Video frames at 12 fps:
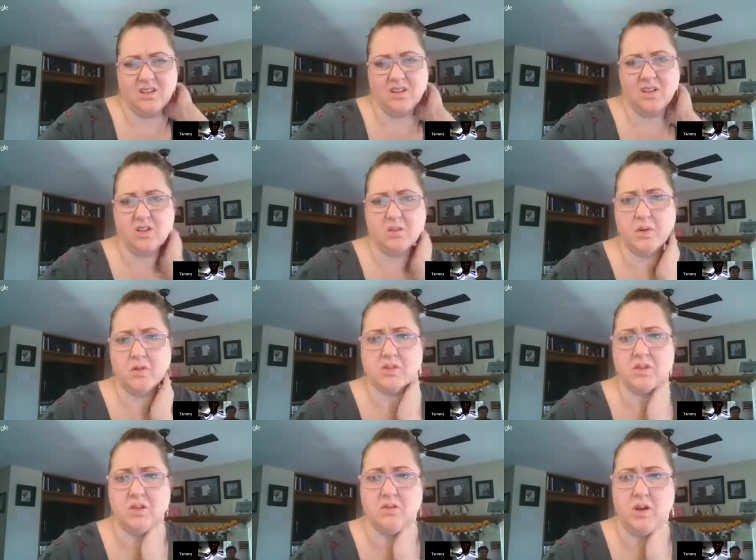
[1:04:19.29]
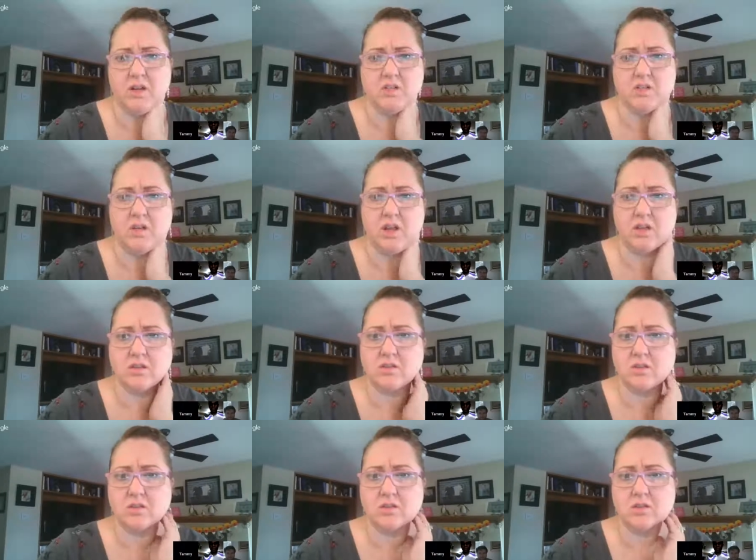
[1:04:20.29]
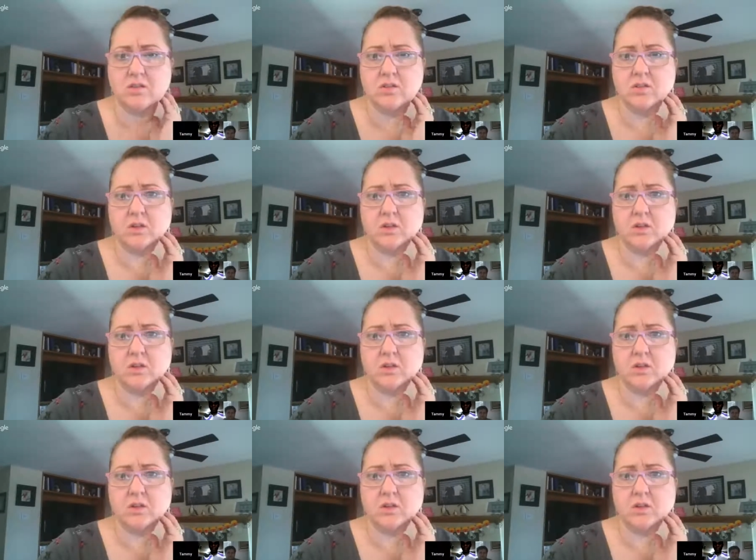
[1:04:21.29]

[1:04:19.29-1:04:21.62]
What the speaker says: You can post the question answers.